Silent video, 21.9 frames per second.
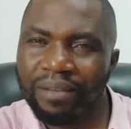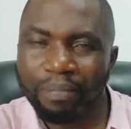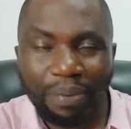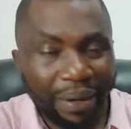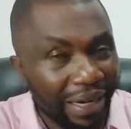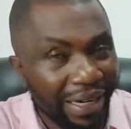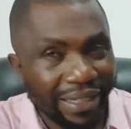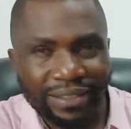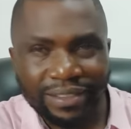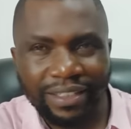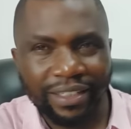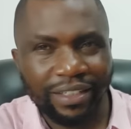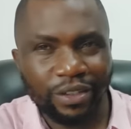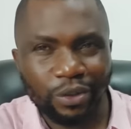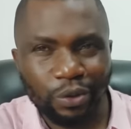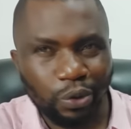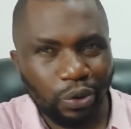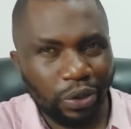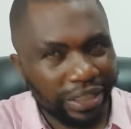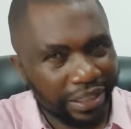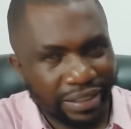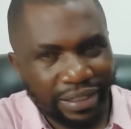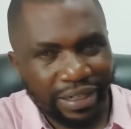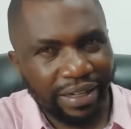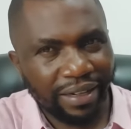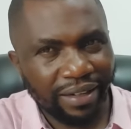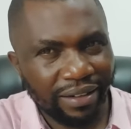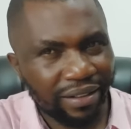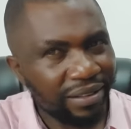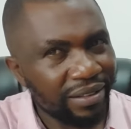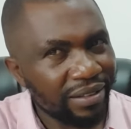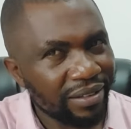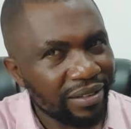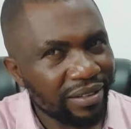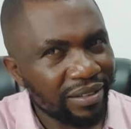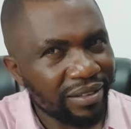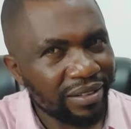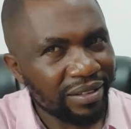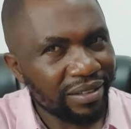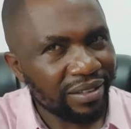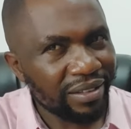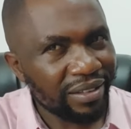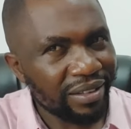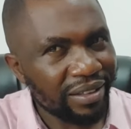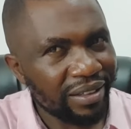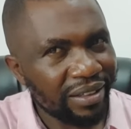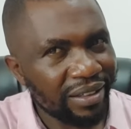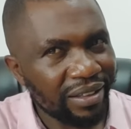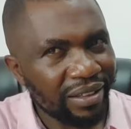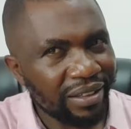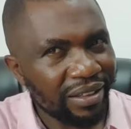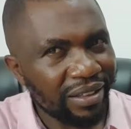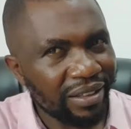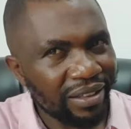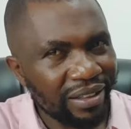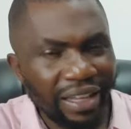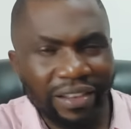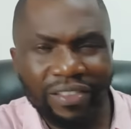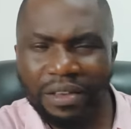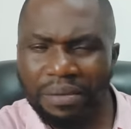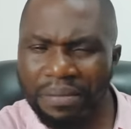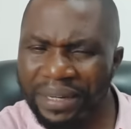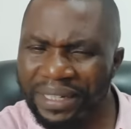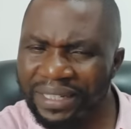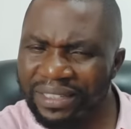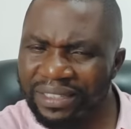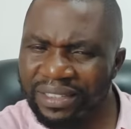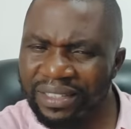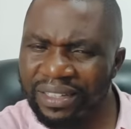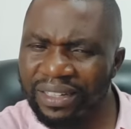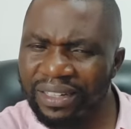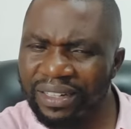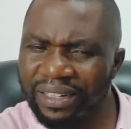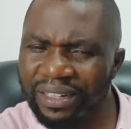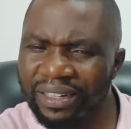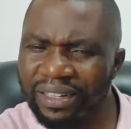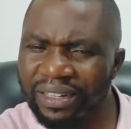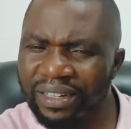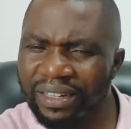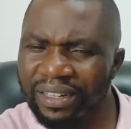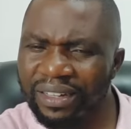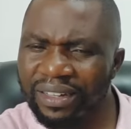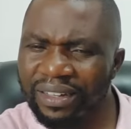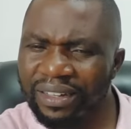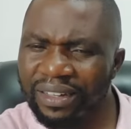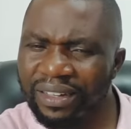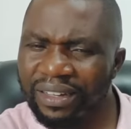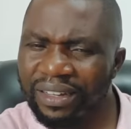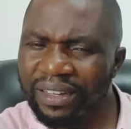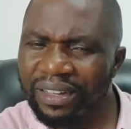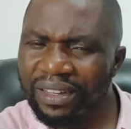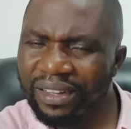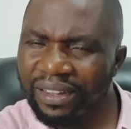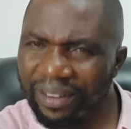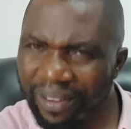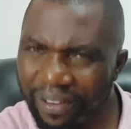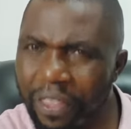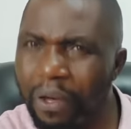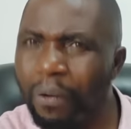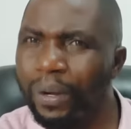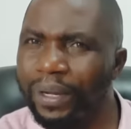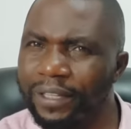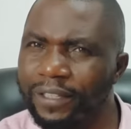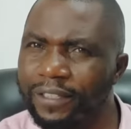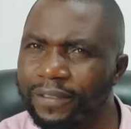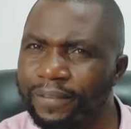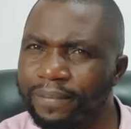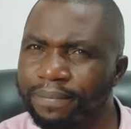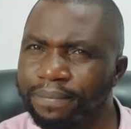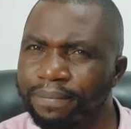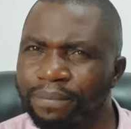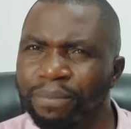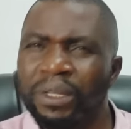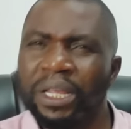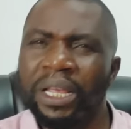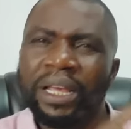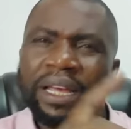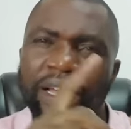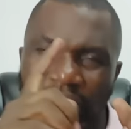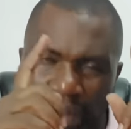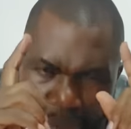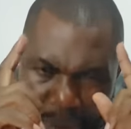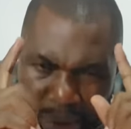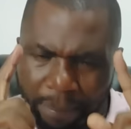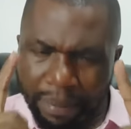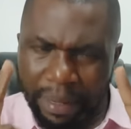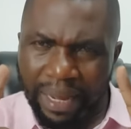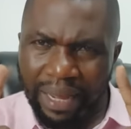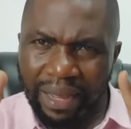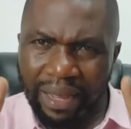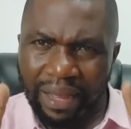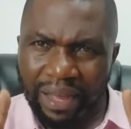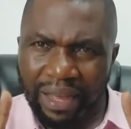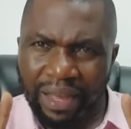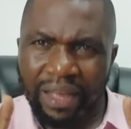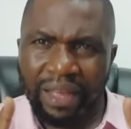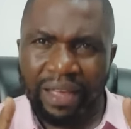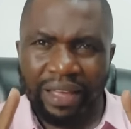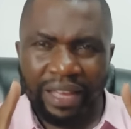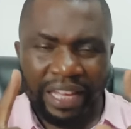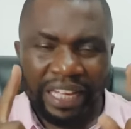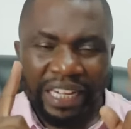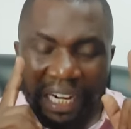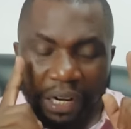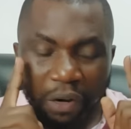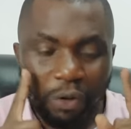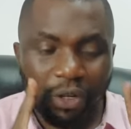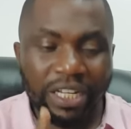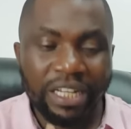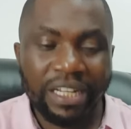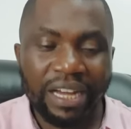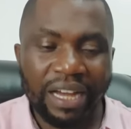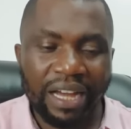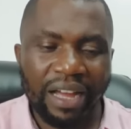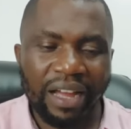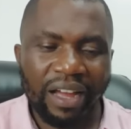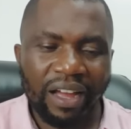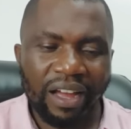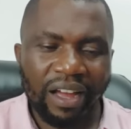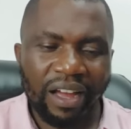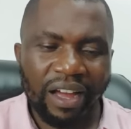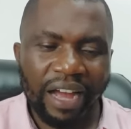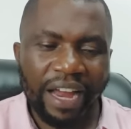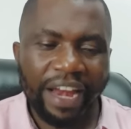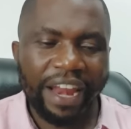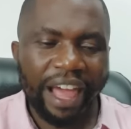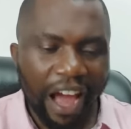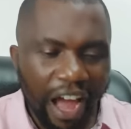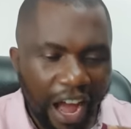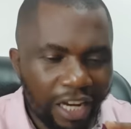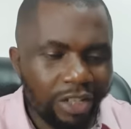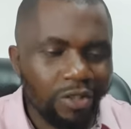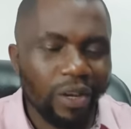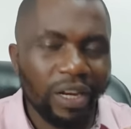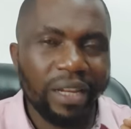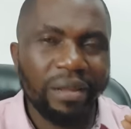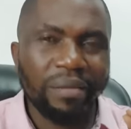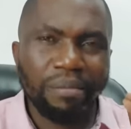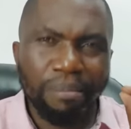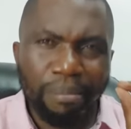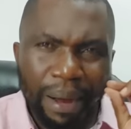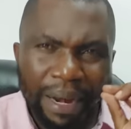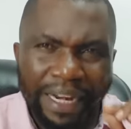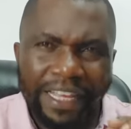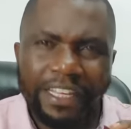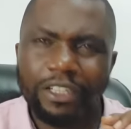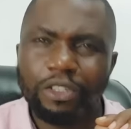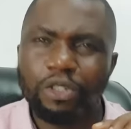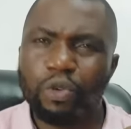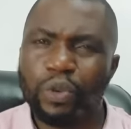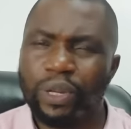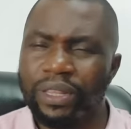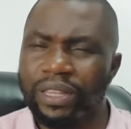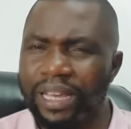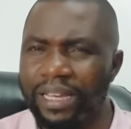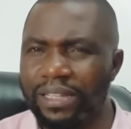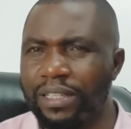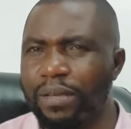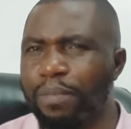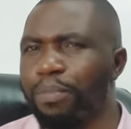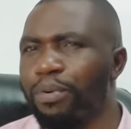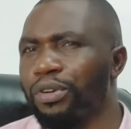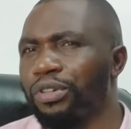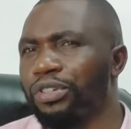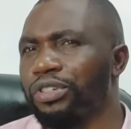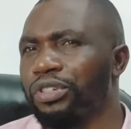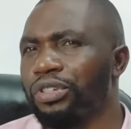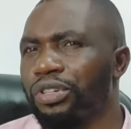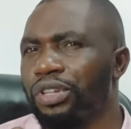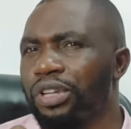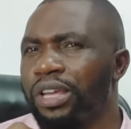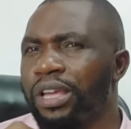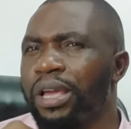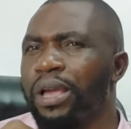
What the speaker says: Palestine to Israel, then they might think otherwise. Remember, Raila Odinga had actually managed to win their support